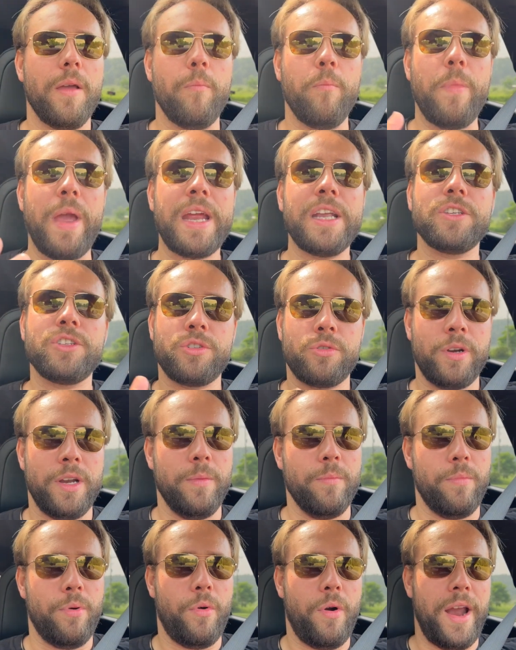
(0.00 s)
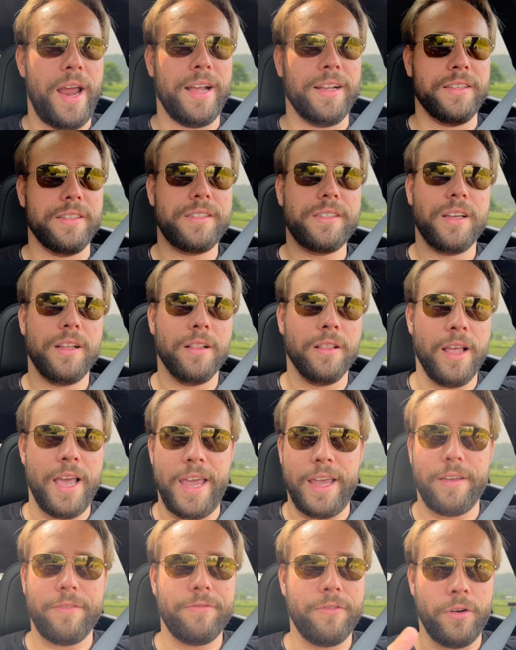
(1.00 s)
mainstream brands
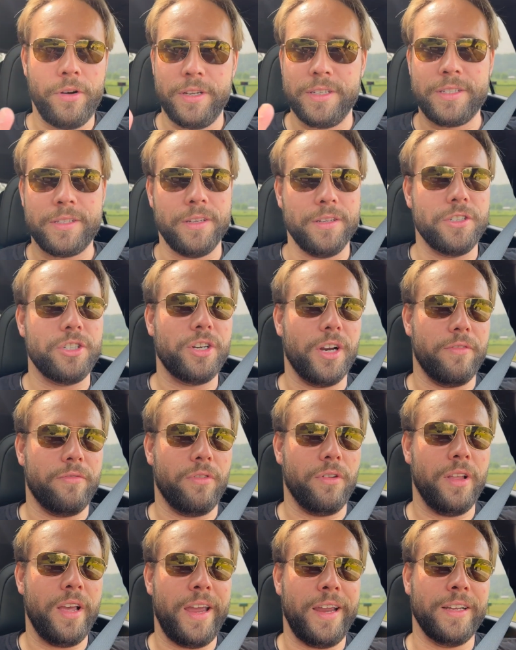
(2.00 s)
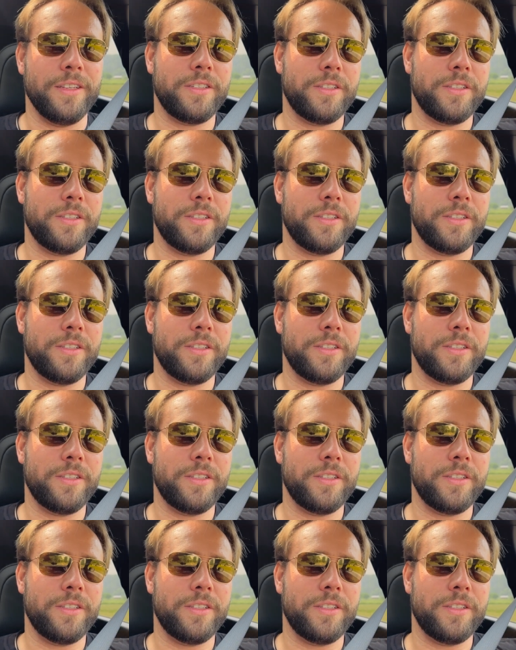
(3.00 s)
like, for instance, Chevrolet.